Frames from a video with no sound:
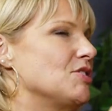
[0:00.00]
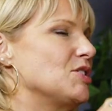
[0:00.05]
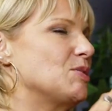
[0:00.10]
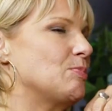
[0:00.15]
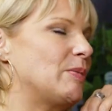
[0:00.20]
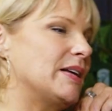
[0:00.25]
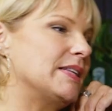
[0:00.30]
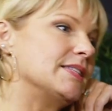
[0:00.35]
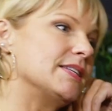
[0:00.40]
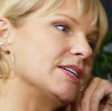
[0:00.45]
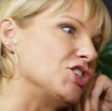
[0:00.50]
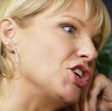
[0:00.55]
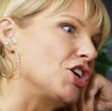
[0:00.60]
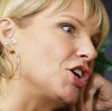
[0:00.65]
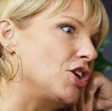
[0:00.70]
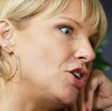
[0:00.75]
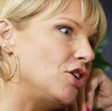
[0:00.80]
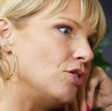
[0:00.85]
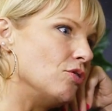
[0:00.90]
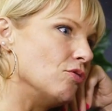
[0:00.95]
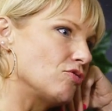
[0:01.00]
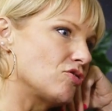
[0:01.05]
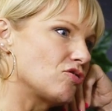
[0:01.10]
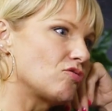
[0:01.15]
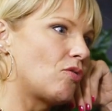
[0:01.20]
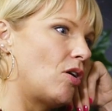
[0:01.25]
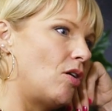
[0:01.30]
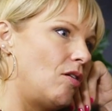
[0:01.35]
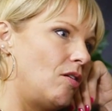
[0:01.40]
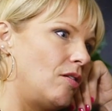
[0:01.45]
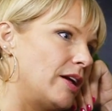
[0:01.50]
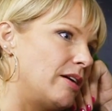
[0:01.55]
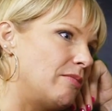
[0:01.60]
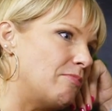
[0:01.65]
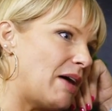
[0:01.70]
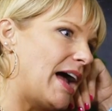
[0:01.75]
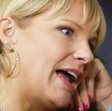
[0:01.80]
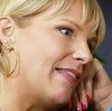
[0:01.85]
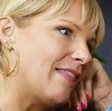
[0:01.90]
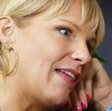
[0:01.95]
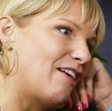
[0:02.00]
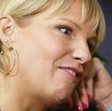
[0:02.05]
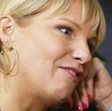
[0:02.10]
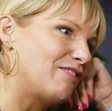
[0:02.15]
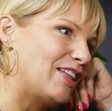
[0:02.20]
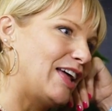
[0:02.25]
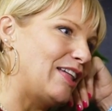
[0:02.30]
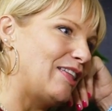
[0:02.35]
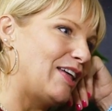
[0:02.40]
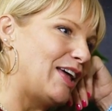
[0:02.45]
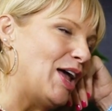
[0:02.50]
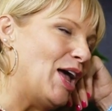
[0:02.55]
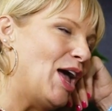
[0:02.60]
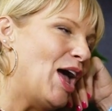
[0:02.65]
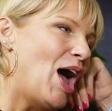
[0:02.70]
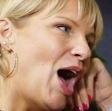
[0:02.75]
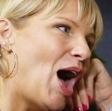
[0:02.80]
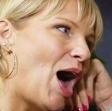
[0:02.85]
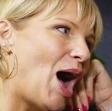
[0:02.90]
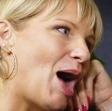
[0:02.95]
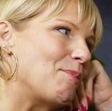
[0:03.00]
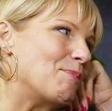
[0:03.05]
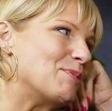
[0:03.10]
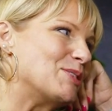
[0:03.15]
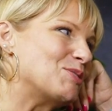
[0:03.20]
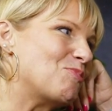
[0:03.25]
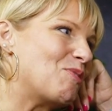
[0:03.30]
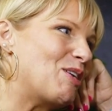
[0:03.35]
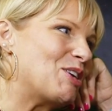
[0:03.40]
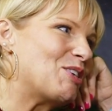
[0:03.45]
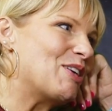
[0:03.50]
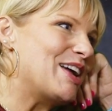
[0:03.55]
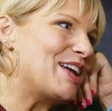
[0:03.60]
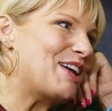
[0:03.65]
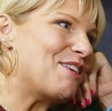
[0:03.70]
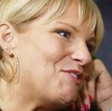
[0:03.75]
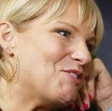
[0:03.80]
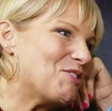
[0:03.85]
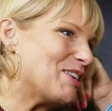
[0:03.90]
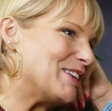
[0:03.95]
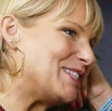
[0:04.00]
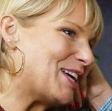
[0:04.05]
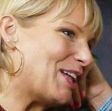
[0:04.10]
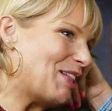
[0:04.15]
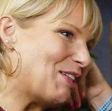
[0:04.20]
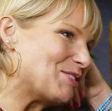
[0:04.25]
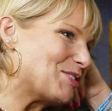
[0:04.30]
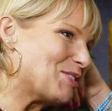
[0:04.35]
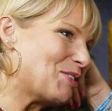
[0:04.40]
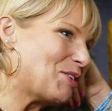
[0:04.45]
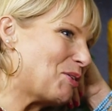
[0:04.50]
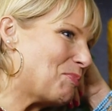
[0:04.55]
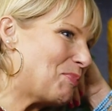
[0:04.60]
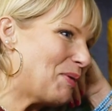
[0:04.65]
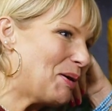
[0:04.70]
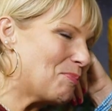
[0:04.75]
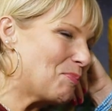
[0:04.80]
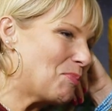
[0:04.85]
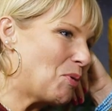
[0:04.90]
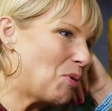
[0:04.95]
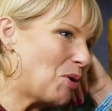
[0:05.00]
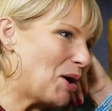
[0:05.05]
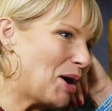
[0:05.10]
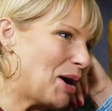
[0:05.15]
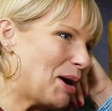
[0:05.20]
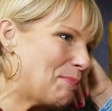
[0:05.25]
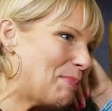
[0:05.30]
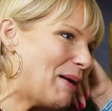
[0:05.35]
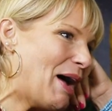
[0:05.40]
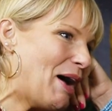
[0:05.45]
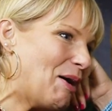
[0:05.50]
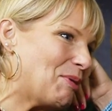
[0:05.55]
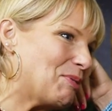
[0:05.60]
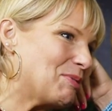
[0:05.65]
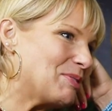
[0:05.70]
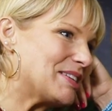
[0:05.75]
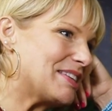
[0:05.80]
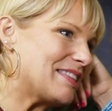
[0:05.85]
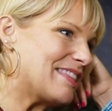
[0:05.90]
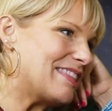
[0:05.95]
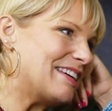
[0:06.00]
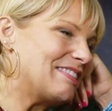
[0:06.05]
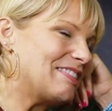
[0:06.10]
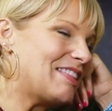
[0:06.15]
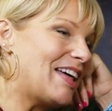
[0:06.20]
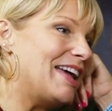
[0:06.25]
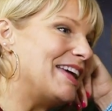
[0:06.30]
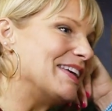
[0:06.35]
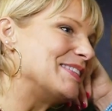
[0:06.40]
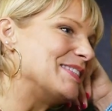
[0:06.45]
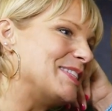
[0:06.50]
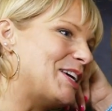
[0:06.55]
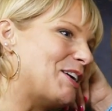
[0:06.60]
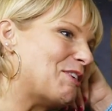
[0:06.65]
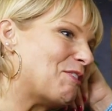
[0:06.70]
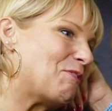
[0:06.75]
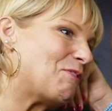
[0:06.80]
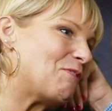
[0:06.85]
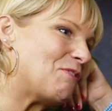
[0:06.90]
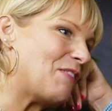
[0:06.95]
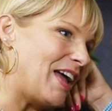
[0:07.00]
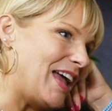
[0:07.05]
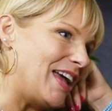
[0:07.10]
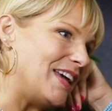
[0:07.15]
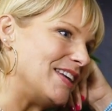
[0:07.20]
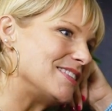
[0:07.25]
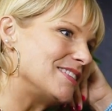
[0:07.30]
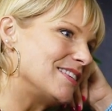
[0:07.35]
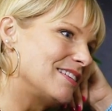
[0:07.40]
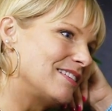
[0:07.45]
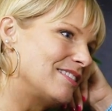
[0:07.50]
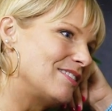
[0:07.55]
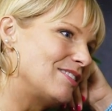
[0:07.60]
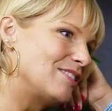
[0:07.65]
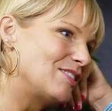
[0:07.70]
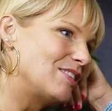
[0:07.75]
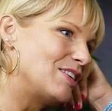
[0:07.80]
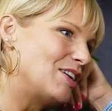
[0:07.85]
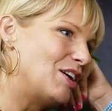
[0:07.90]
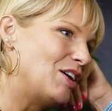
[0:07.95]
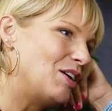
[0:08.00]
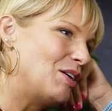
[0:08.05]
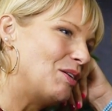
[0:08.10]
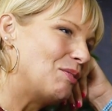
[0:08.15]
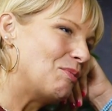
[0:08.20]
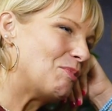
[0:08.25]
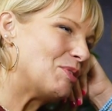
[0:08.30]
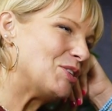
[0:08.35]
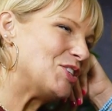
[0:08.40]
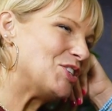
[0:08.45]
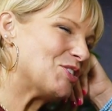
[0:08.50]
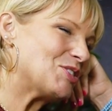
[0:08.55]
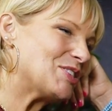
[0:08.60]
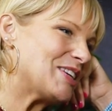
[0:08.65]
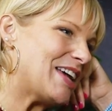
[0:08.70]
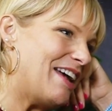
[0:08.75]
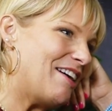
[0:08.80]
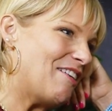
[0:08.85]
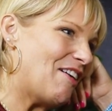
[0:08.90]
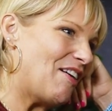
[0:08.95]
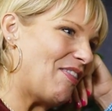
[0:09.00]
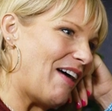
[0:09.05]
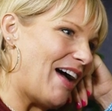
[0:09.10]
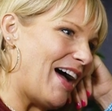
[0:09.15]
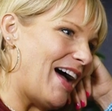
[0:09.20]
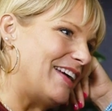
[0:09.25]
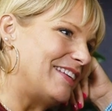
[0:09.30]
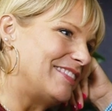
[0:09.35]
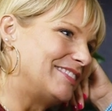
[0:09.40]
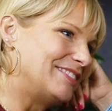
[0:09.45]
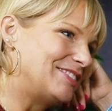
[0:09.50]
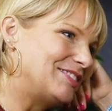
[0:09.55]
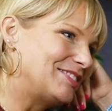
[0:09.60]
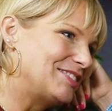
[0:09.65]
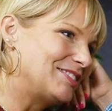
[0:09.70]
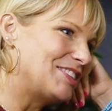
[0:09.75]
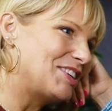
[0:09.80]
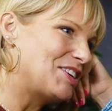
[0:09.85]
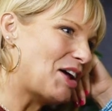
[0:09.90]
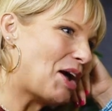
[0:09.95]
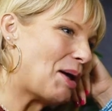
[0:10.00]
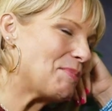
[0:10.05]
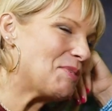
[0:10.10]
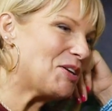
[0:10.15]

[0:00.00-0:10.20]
has played such a huge role in my life lately. I was wondering you could tell us a little bit more about the legacy of faith. What's your take on that? I'm